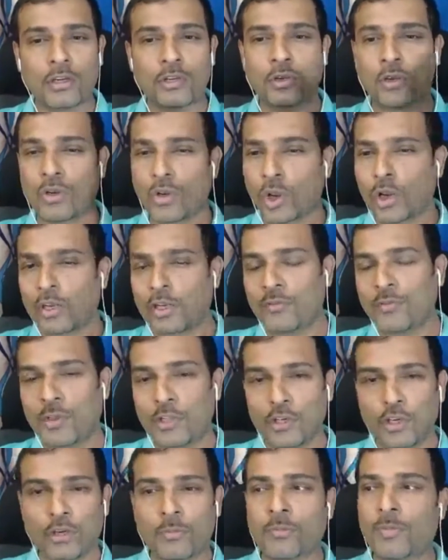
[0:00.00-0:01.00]
you're not living
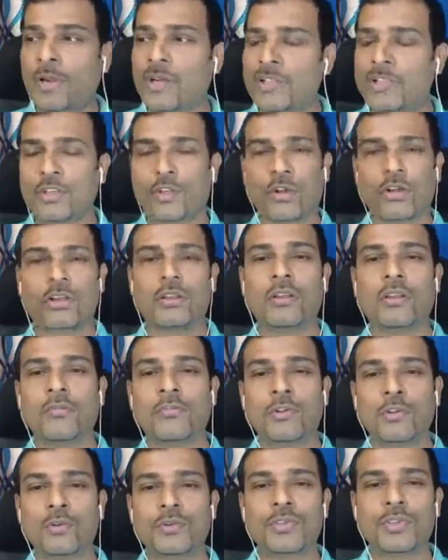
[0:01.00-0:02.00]
in your past nor in the
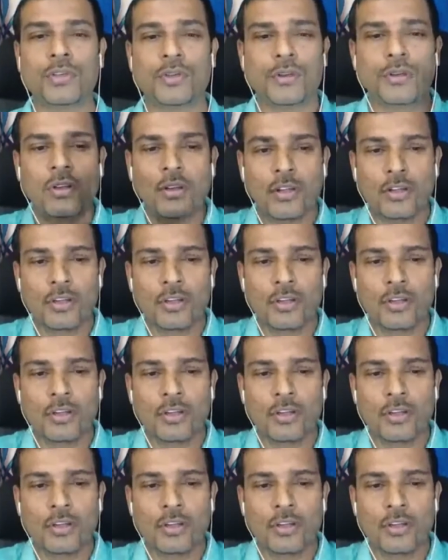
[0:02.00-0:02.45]
future.